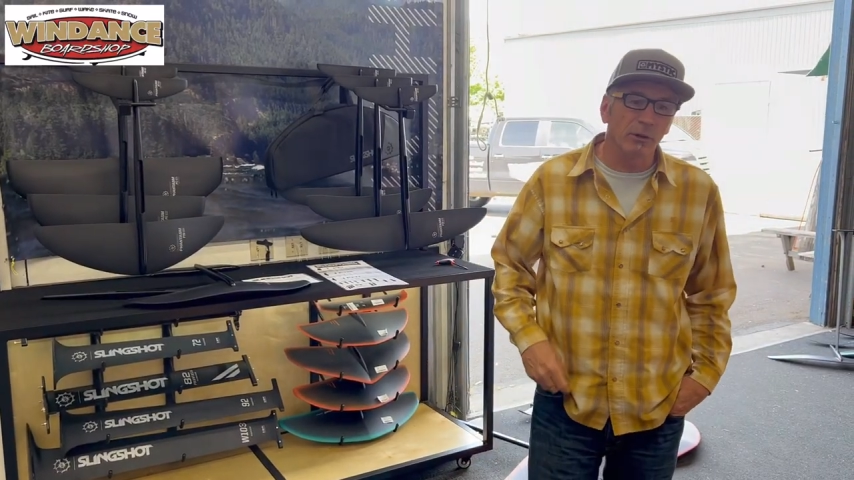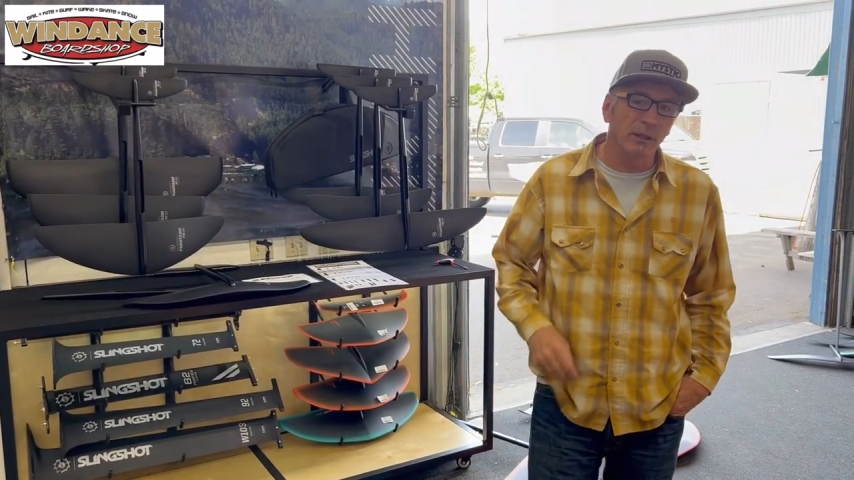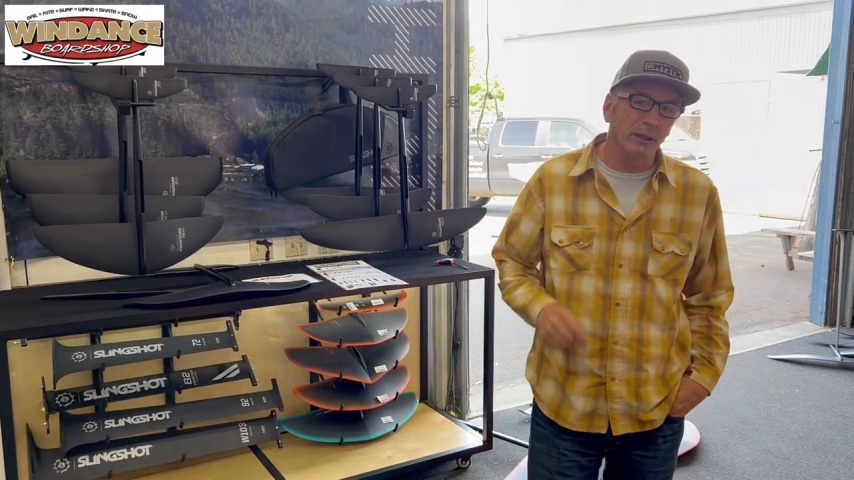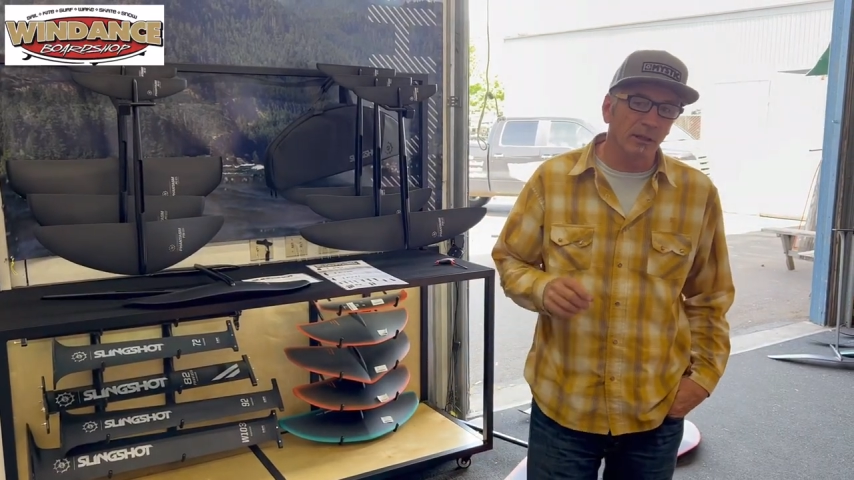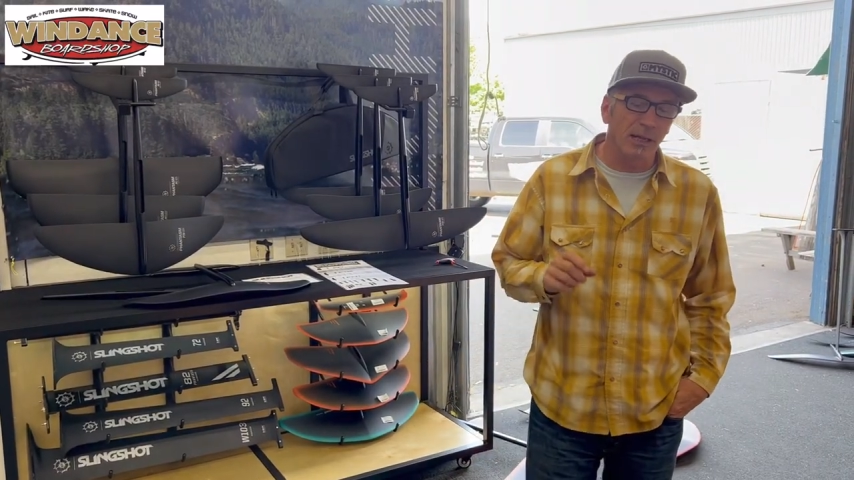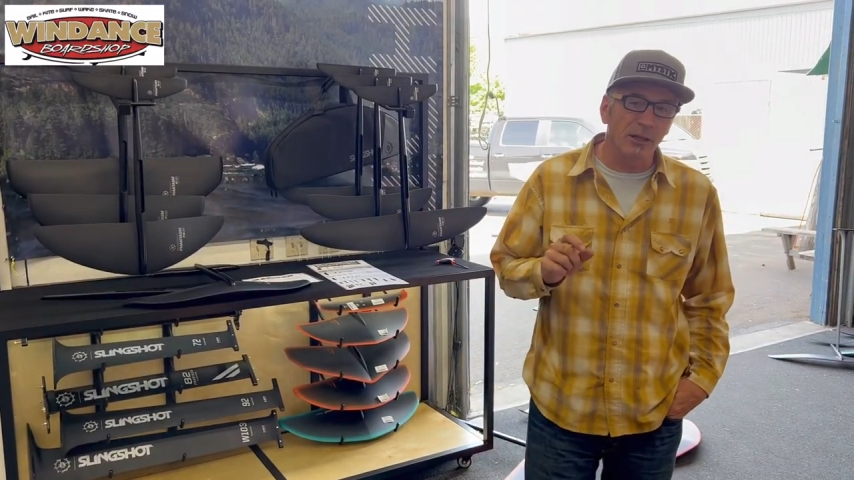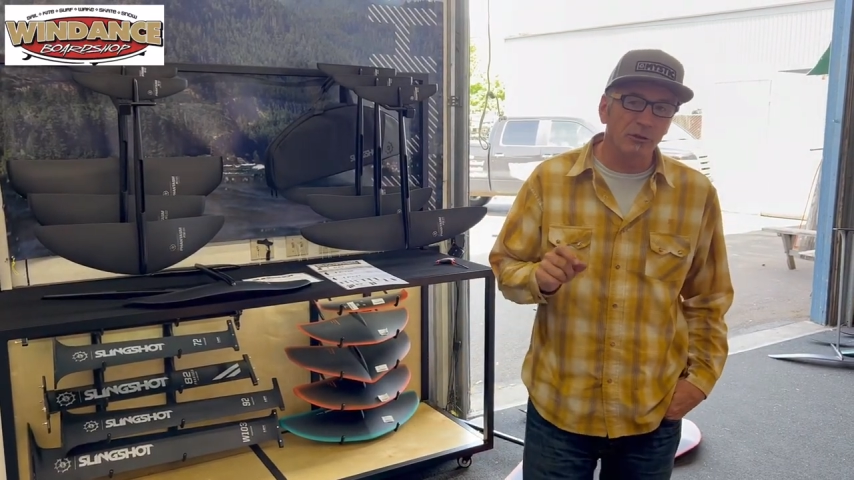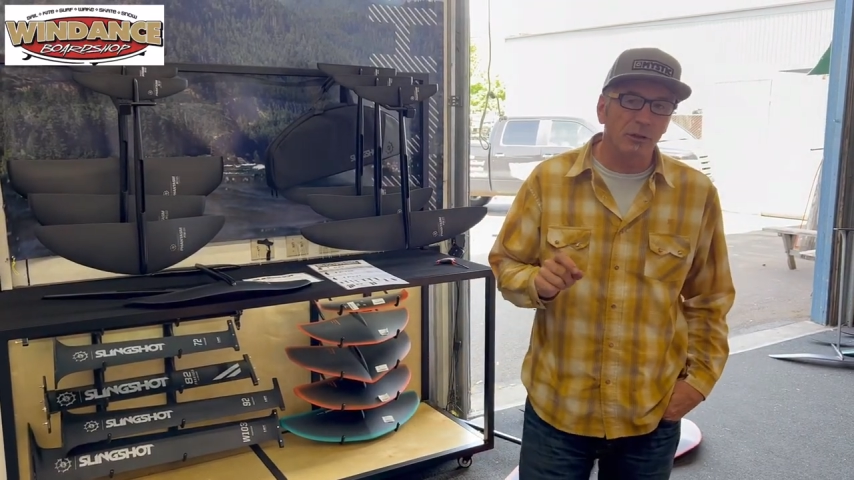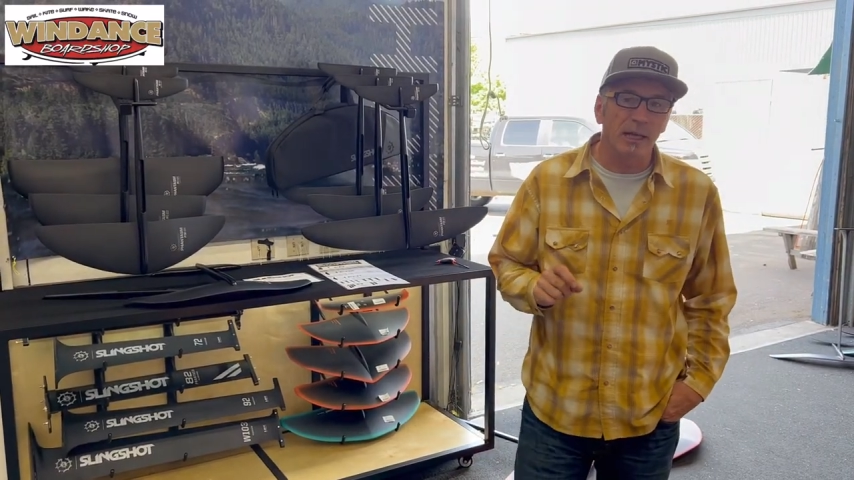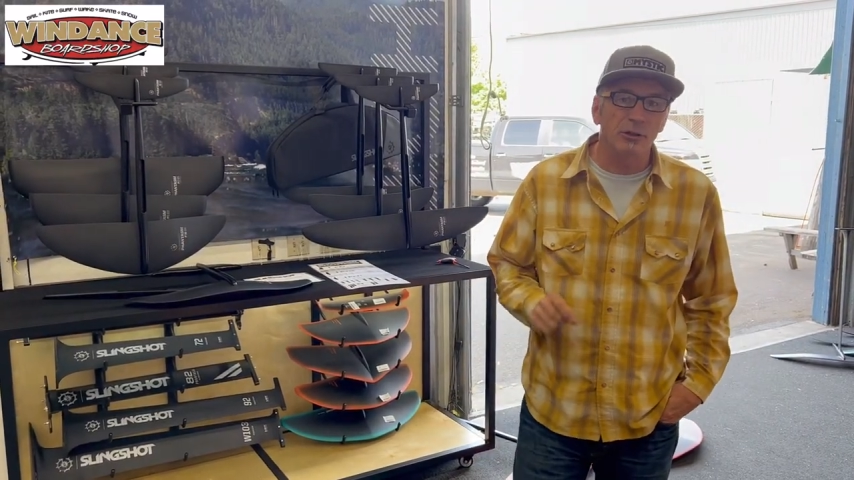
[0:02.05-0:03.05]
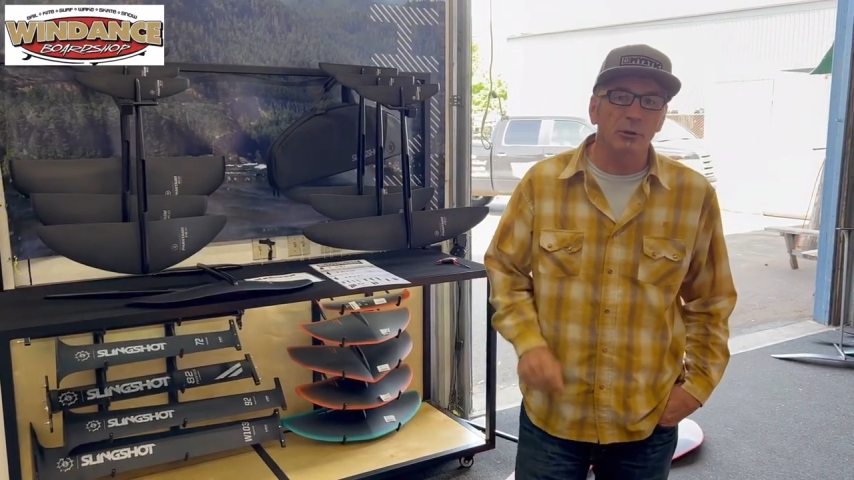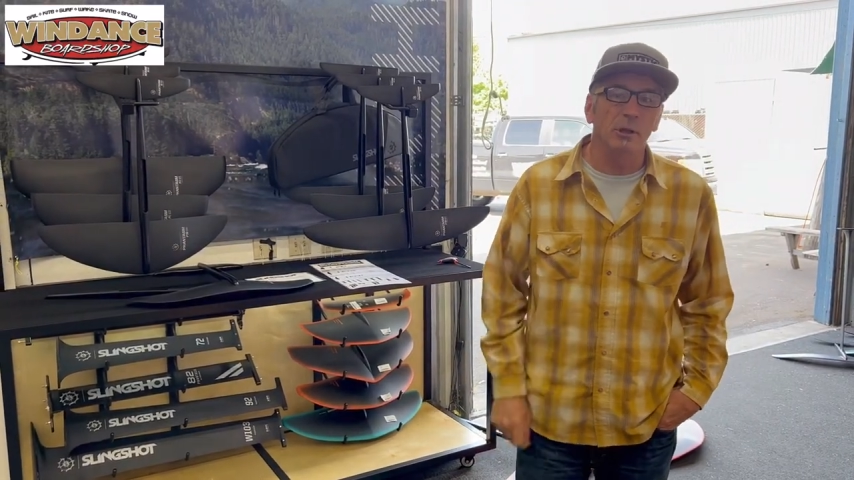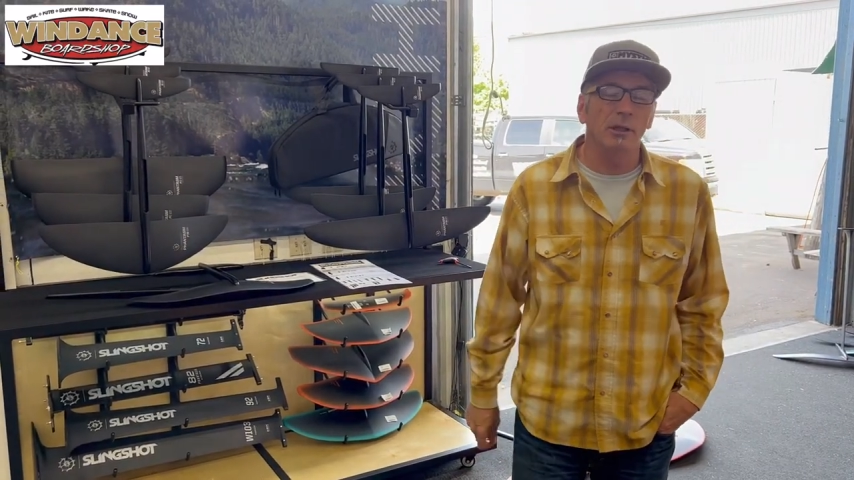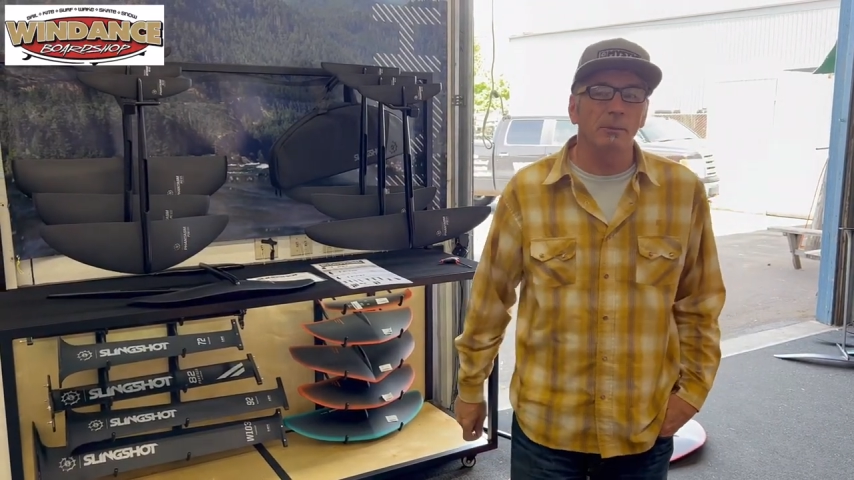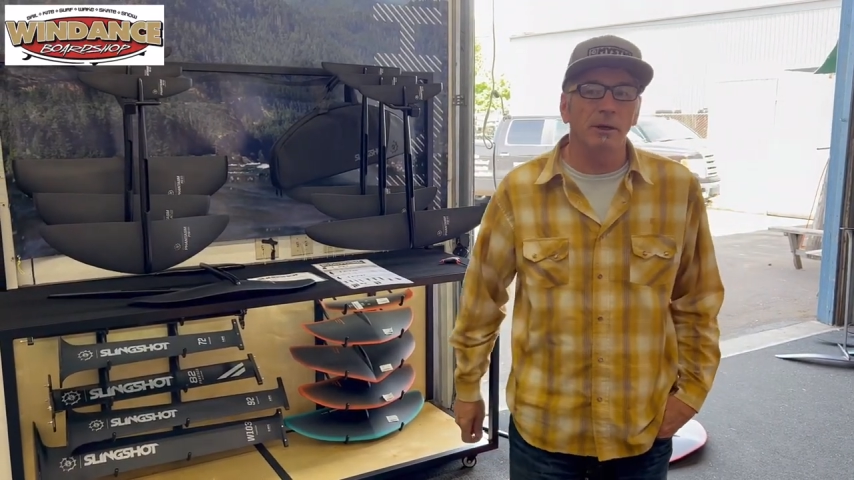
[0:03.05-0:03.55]
going to educate you a
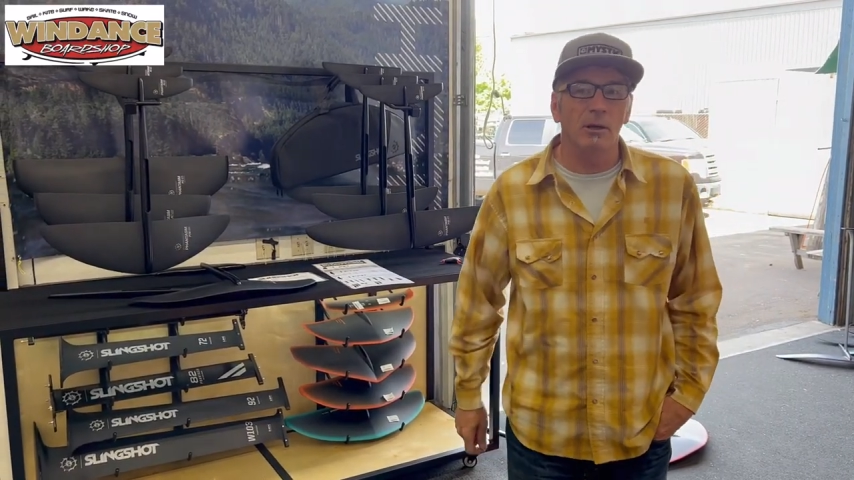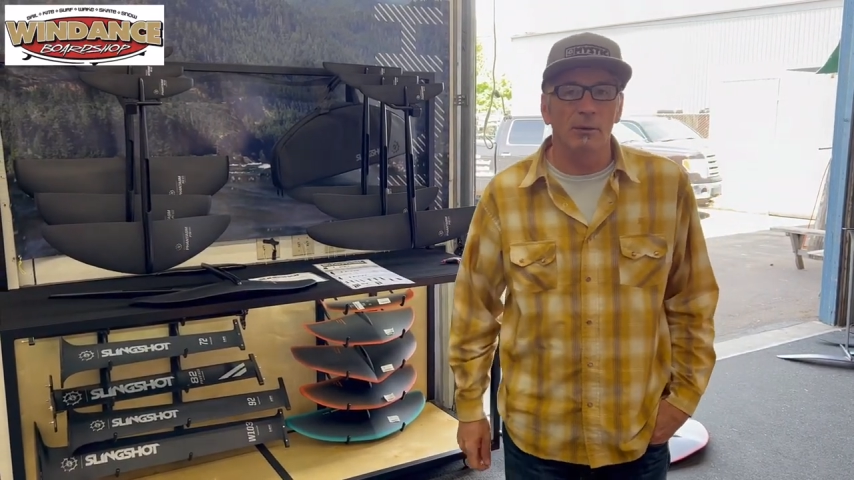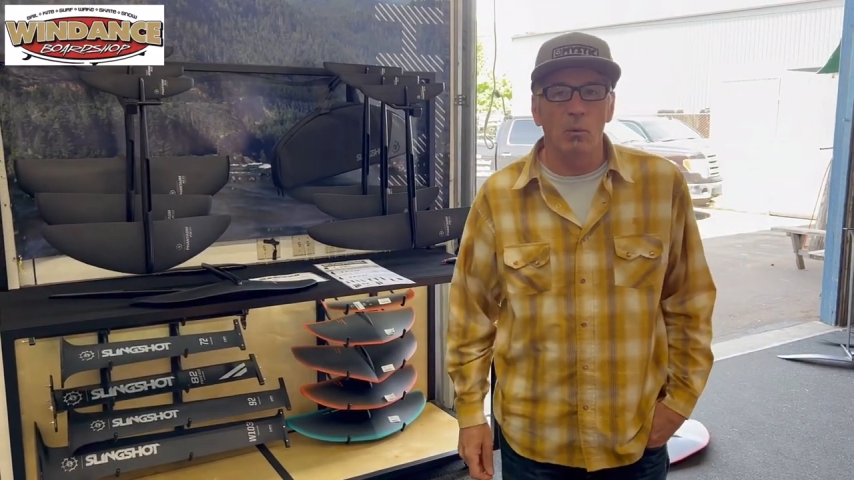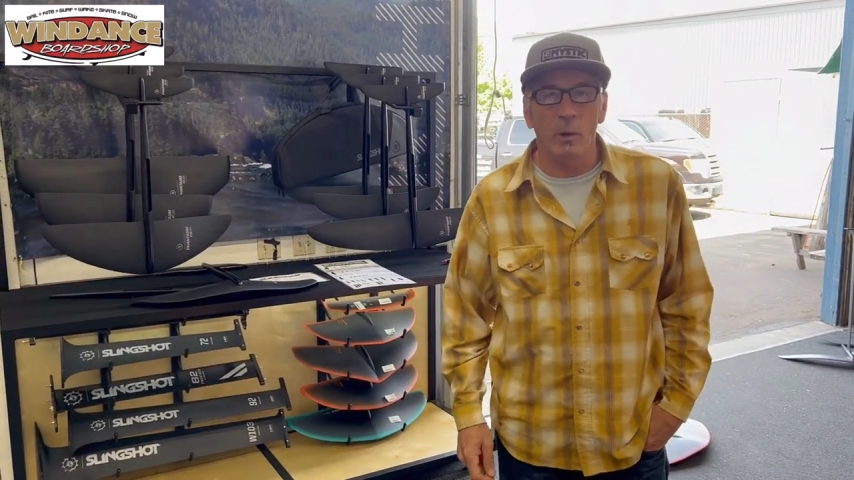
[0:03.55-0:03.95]
little bit on